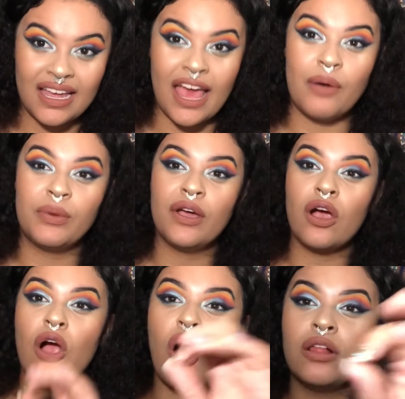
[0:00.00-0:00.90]
and we
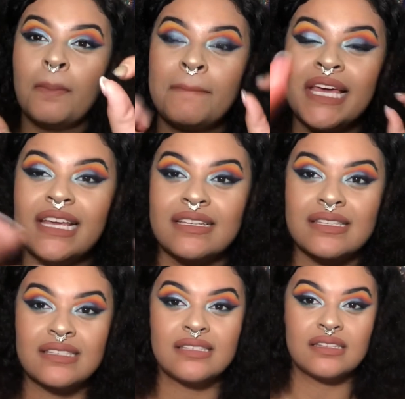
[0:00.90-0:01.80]
are all a
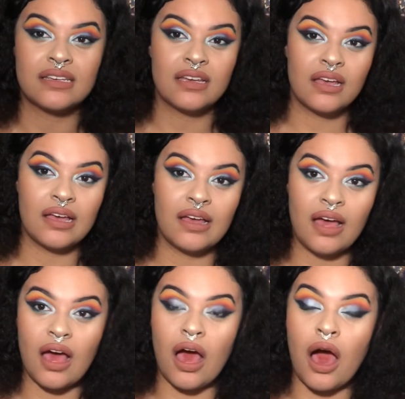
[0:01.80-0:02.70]
piece
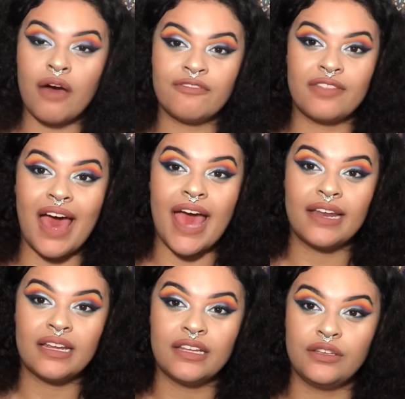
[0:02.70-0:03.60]
of
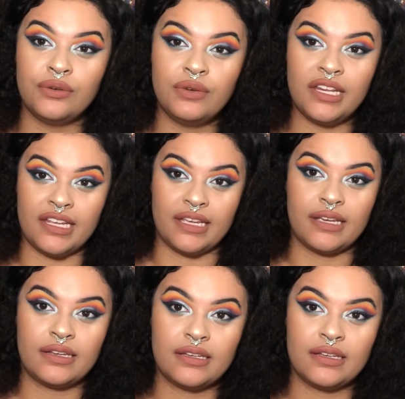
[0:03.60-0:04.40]
that unity.